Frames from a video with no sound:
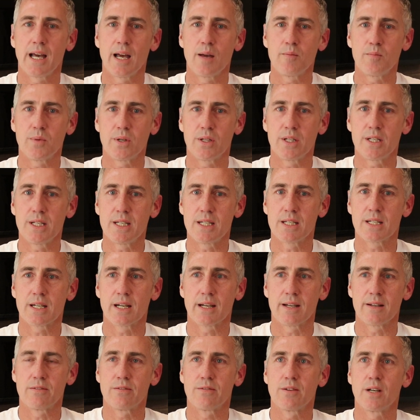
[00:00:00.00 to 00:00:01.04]
amputees, and
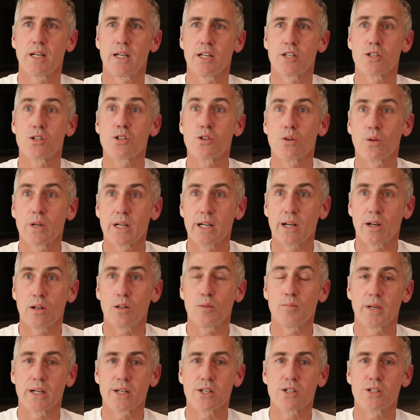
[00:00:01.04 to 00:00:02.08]
I've joined a
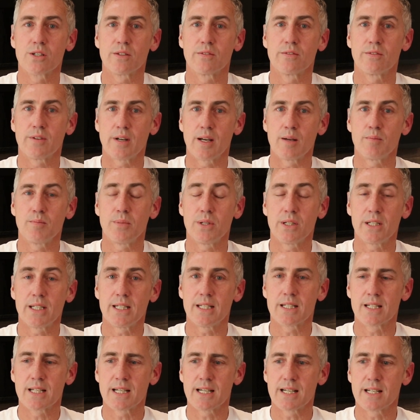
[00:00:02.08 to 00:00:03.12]
whole bunch of amputee
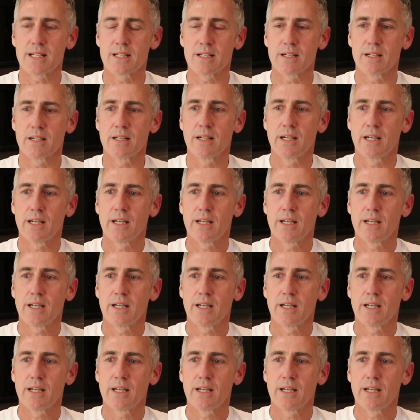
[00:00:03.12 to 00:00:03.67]
sites, and